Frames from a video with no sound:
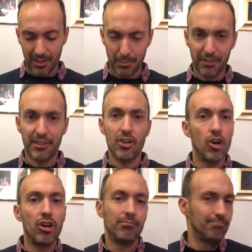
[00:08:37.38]
But if they're
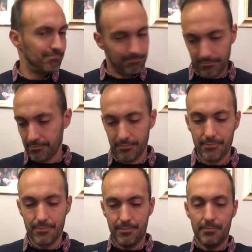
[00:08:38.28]
not,
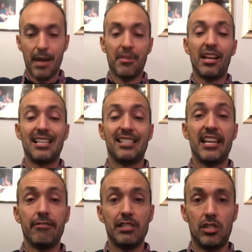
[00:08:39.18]
maybe the lesson
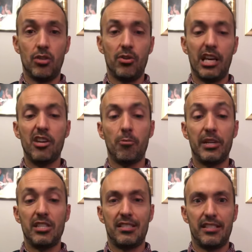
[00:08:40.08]
here is to keep your
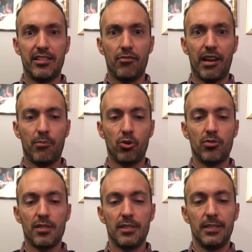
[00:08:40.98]
opinions to yourself,
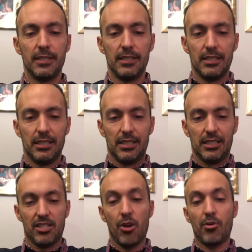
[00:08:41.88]
Capricorns.
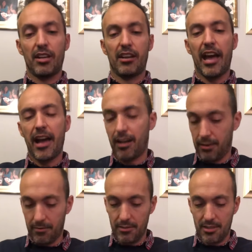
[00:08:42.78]
So we're going to get
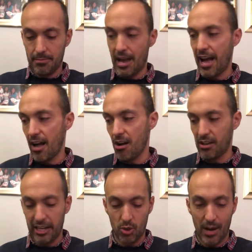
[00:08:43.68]
some
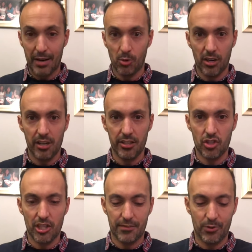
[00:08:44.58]
Archangel Animal cards
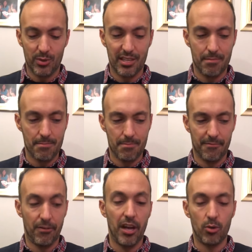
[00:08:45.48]
just for some
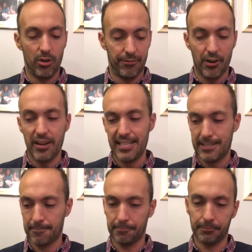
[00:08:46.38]
final advice.